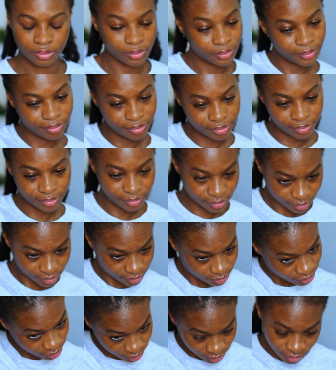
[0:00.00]
how I
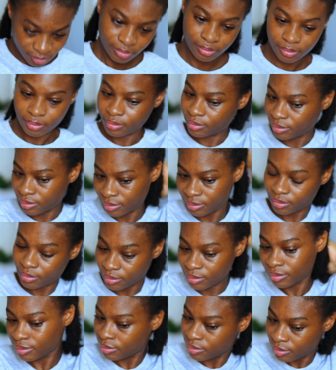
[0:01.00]
do my
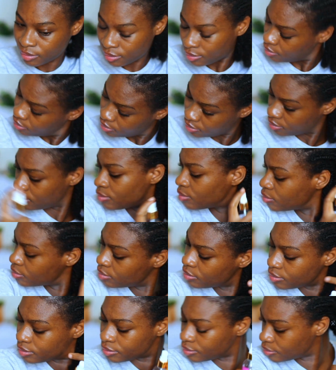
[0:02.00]
takedown process
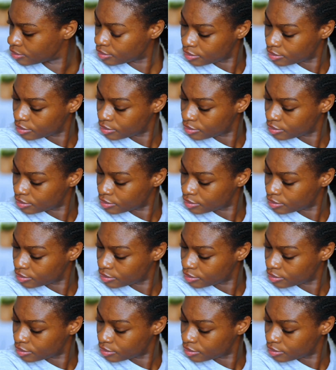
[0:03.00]
so that